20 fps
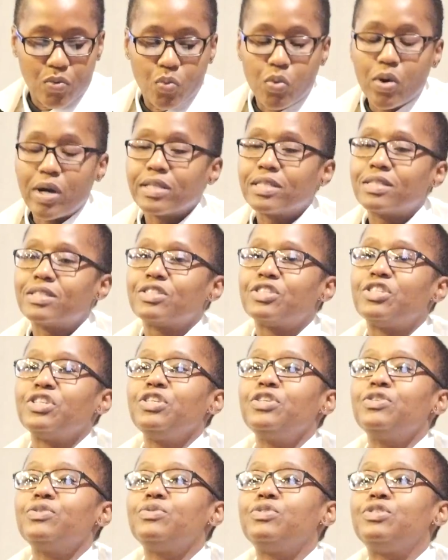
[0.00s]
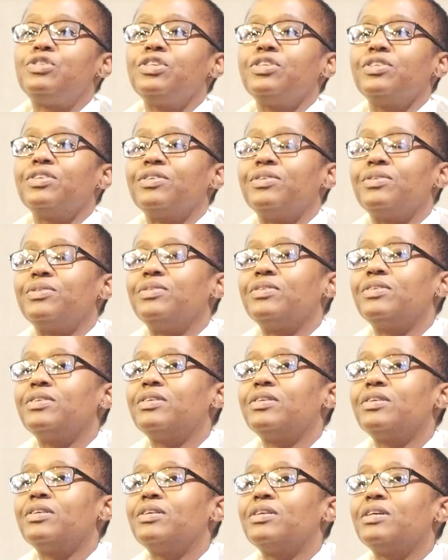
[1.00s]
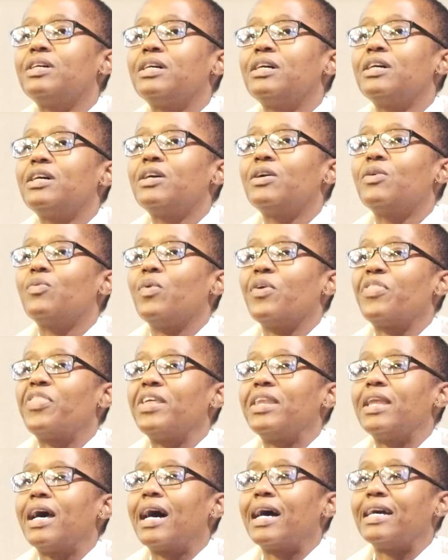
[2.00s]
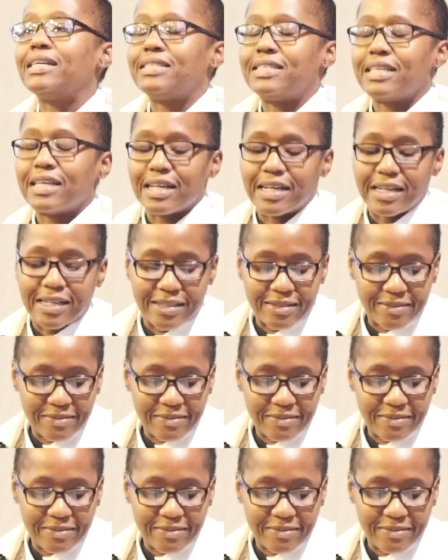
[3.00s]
What do you do with an idea?